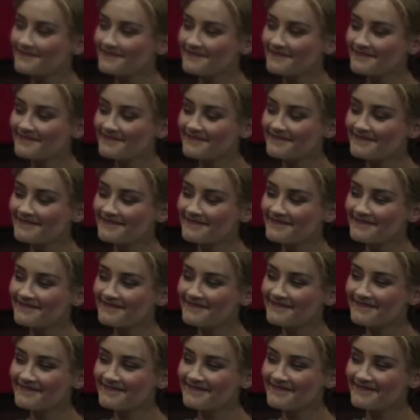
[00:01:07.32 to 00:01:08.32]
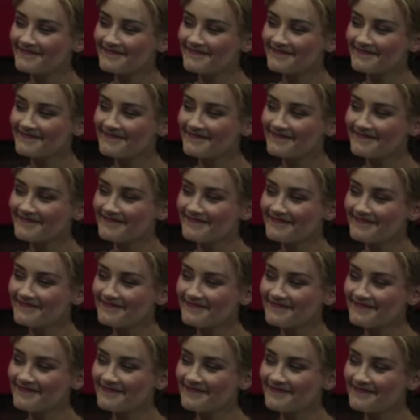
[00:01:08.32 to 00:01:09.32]

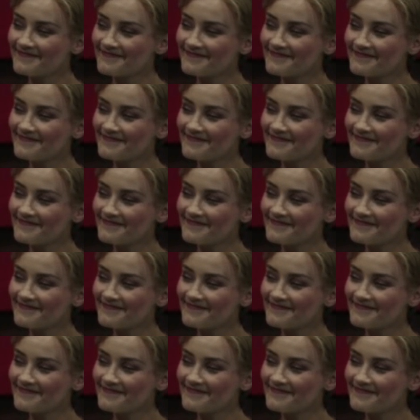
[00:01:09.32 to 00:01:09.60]
This person isn't speaking.